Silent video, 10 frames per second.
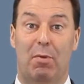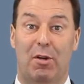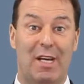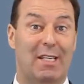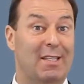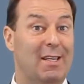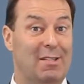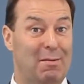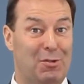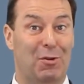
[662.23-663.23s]
Projects,
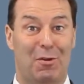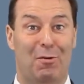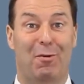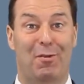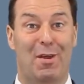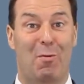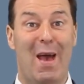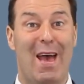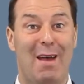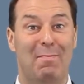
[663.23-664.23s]
as I'm sure you're already
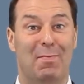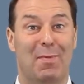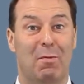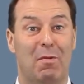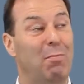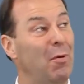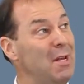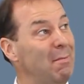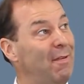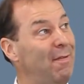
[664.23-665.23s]
aware, with point
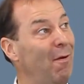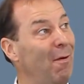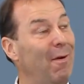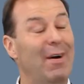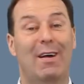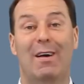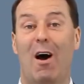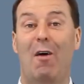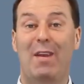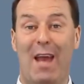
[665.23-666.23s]
number 4,
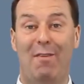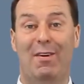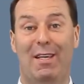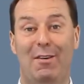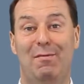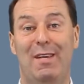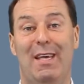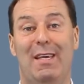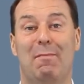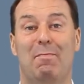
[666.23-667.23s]
are inherently
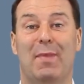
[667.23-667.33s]
unique.